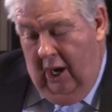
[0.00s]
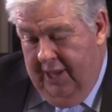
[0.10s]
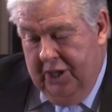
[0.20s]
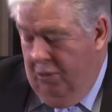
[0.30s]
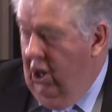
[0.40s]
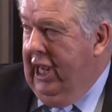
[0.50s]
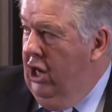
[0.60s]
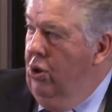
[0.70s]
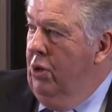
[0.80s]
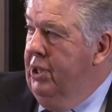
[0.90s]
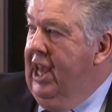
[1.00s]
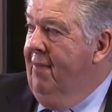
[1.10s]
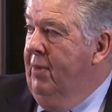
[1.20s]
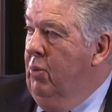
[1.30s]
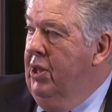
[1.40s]
That's when I get annoyed with
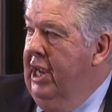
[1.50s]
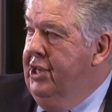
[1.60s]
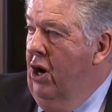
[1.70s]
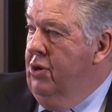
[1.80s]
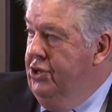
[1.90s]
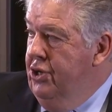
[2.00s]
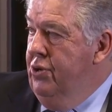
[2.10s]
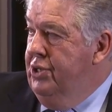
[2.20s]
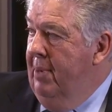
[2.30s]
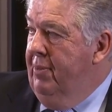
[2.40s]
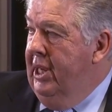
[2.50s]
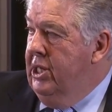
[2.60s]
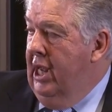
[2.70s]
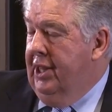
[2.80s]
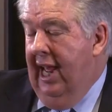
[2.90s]
government, when they don't do some
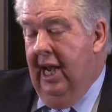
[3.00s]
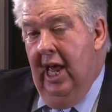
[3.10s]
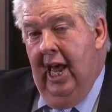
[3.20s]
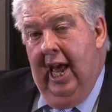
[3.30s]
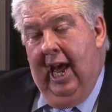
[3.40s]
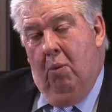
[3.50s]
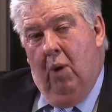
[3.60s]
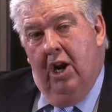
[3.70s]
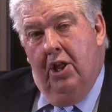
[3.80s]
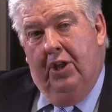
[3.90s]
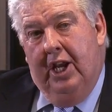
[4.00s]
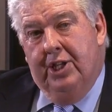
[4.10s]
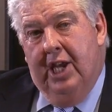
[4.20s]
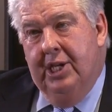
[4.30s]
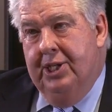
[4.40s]
things like that. And one of the
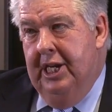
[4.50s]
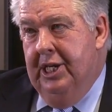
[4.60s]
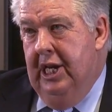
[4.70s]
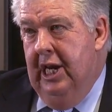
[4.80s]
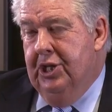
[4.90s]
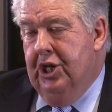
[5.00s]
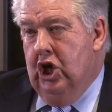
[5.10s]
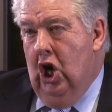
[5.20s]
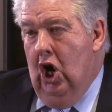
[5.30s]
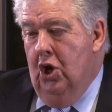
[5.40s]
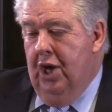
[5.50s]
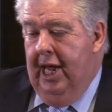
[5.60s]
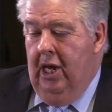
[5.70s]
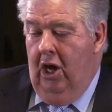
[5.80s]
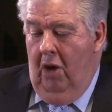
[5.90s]
things they did years ago,
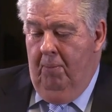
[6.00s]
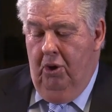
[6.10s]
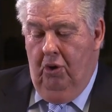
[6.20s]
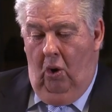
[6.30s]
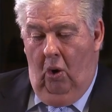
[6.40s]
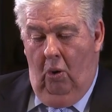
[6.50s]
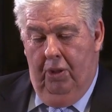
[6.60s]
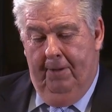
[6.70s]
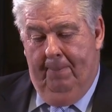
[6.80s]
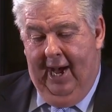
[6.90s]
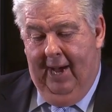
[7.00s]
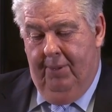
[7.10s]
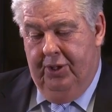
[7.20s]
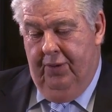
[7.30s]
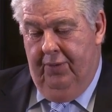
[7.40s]
they put all the
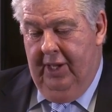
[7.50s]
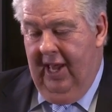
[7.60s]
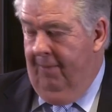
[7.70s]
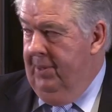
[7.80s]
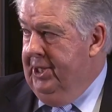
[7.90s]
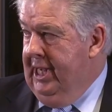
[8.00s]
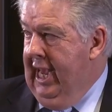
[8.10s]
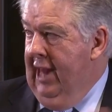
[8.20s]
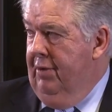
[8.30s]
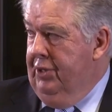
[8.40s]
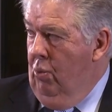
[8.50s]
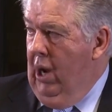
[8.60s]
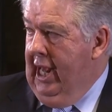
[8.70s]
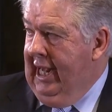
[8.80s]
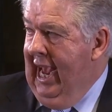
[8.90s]
departments of the government together into
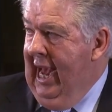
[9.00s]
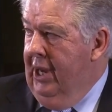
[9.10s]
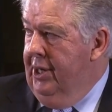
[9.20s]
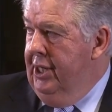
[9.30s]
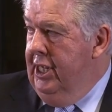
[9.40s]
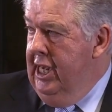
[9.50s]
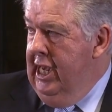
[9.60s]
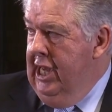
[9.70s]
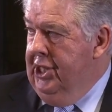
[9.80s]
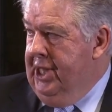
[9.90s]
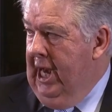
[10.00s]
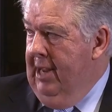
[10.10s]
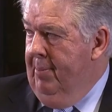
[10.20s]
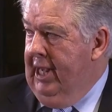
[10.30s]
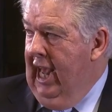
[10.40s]
one account, and
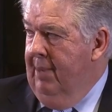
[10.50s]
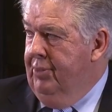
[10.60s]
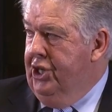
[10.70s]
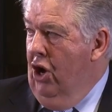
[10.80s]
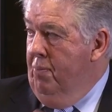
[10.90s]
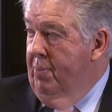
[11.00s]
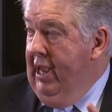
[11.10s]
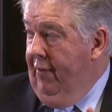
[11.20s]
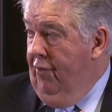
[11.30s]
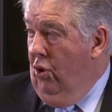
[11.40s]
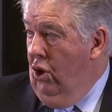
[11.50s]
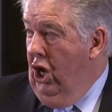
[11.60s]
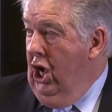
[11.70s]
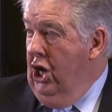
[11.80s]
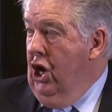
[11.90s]
suddenly it became so big for,
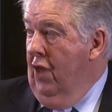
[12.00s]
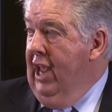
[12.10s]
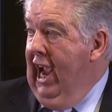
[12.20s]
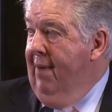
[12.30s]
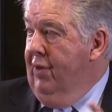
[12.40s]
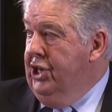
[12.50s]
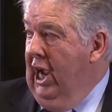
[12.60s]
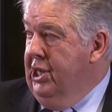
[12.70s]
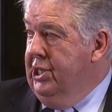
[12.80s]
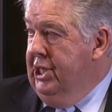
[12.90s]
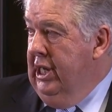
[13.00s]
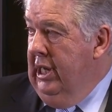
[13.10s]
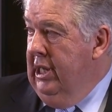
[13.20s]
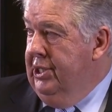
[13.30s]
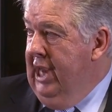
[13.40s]
you know, the average
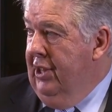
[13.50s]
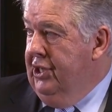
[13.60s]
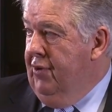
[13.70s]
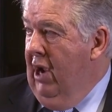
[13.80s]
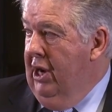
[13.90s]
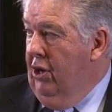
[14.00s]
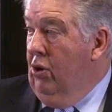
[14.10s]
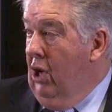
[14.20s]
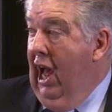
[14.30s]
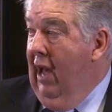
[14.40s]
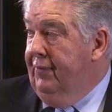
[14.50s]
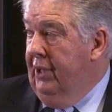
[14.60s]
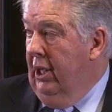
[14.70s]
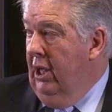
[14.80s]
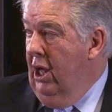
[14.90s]
agency in South Australia to look after.